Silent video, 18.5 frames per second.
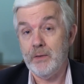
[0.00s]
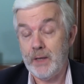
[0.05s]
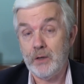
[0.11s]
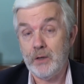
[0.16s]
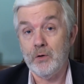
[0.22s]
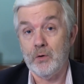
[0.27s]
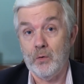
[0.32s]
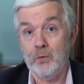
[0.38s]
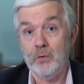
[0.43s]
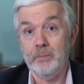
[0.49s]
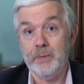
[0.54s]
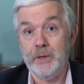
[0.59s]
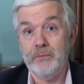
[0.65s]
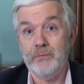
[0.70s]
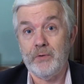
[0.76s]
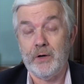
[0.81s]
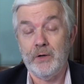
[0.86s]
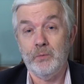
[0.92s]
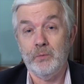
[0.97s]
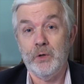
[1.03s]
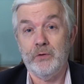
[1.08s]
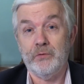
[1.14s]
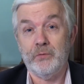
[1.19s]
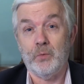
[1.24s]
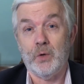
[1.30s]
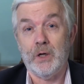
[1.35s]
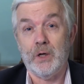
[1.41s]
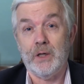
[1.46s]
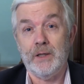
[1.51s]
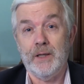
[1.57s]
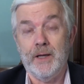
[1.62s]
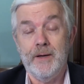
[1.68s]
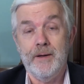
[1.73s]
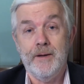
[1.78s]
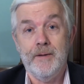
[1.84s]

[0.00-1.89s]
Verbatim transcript: they can all be very worthwhile.